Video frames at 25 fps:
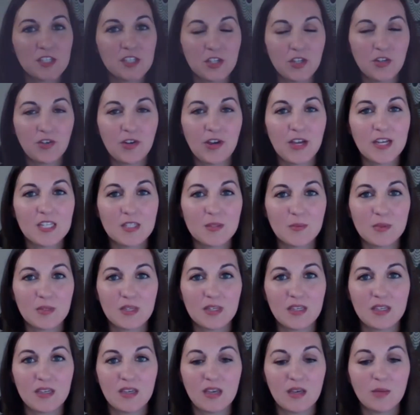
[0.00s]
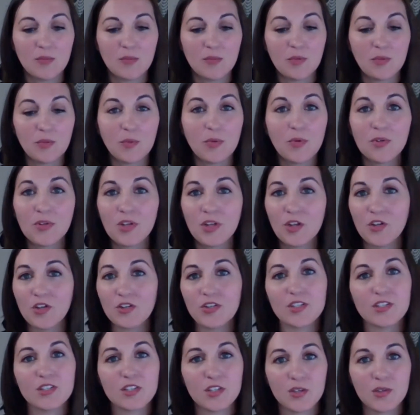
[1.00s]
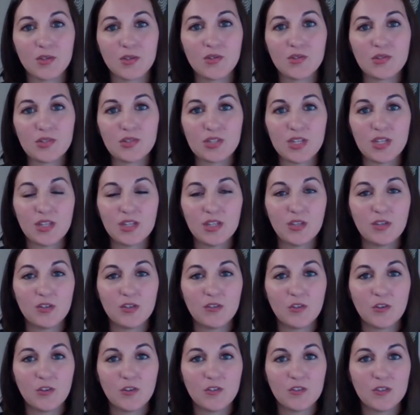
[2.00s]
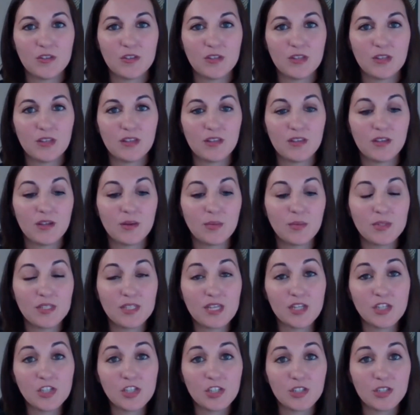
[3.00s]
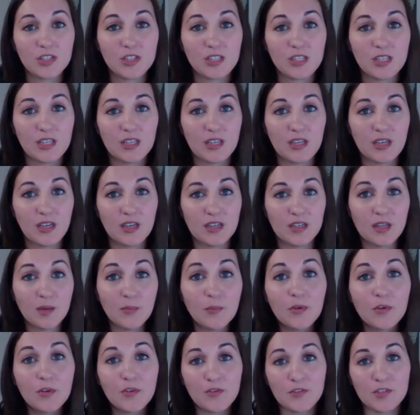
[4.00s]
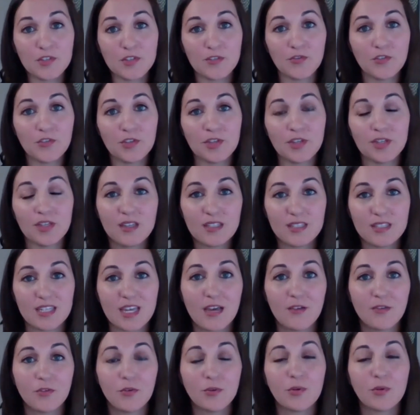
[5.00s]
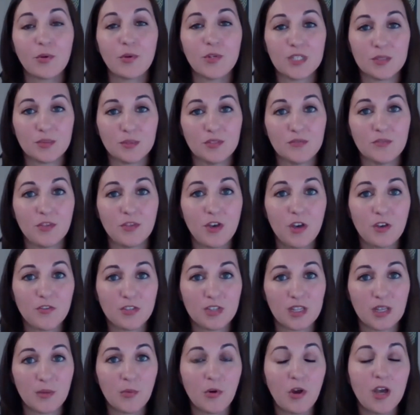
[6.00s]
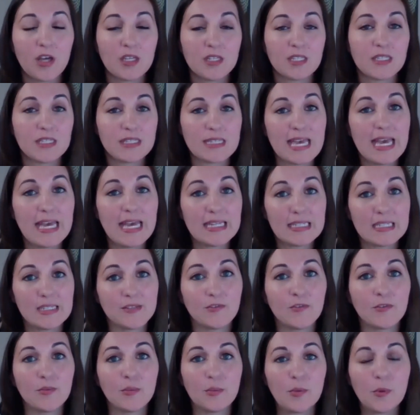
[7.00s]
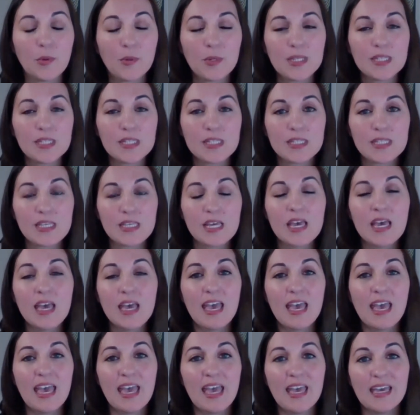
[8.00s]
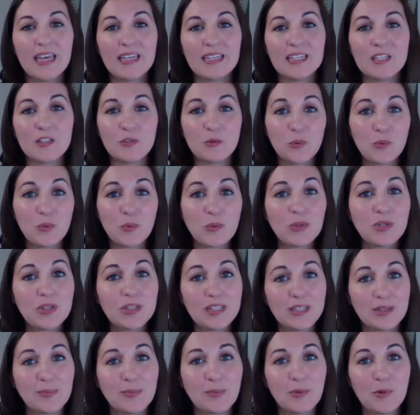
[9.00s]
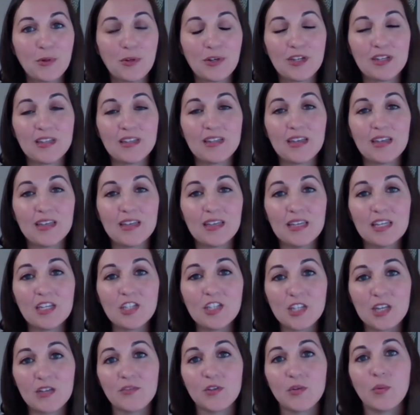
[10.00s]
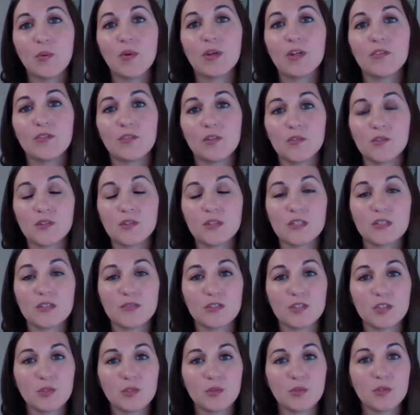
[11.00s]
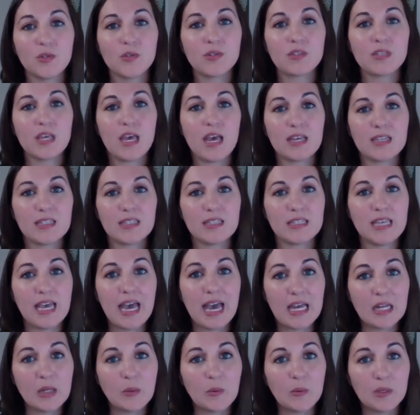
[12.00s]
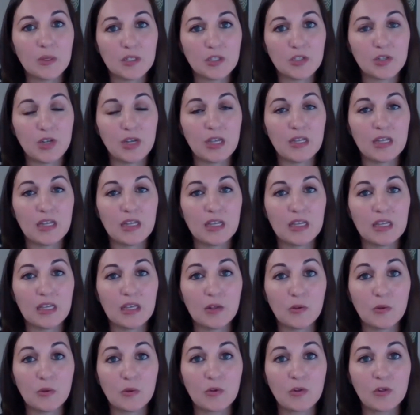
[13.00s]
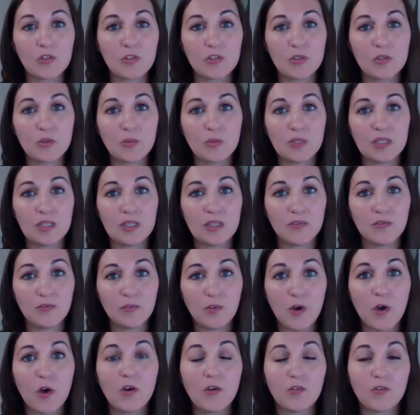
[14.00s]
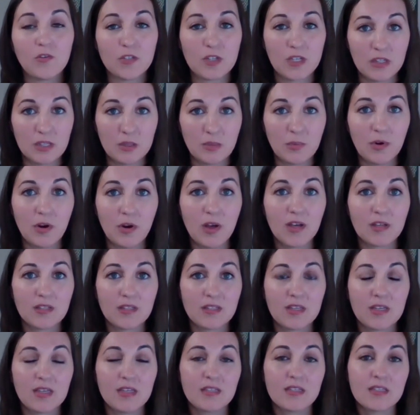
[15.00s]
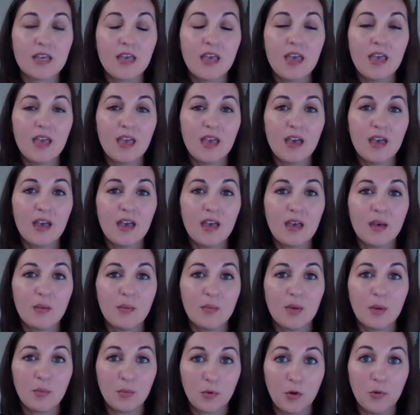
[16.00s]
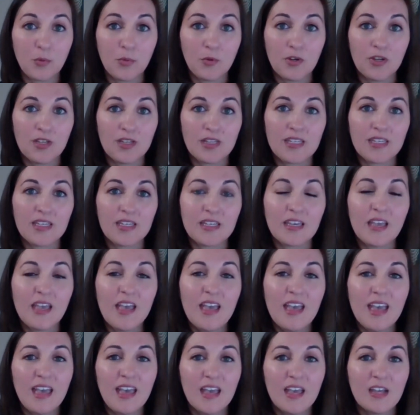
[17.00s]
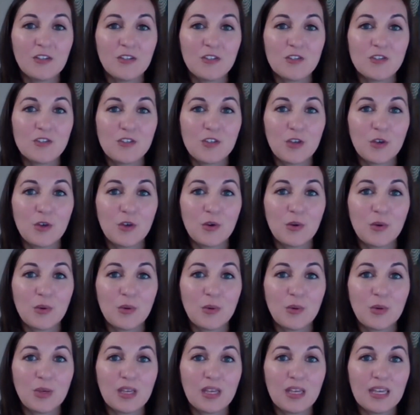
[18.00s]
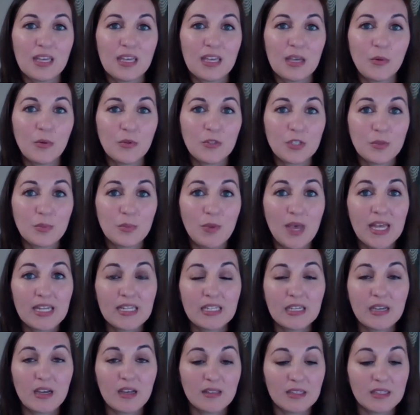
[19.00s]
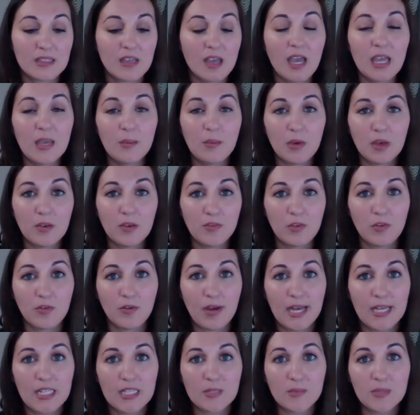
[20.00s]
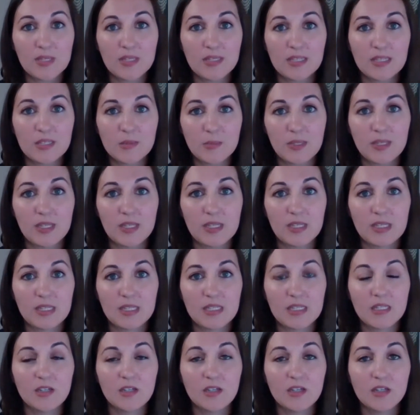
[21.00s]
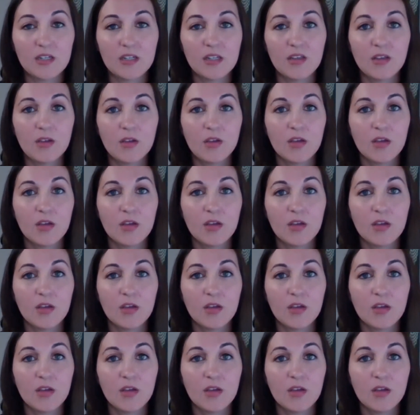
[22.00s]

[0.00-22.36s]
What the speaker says: to harassment reported or disclosed in the university, there are potentially a number of different staff who are going to be involved in that process at different points. And it's really important that each and every one of those individuals has the adequate training in order to be involved in the process appropriately. And so depending on the type of harassment that's being considered,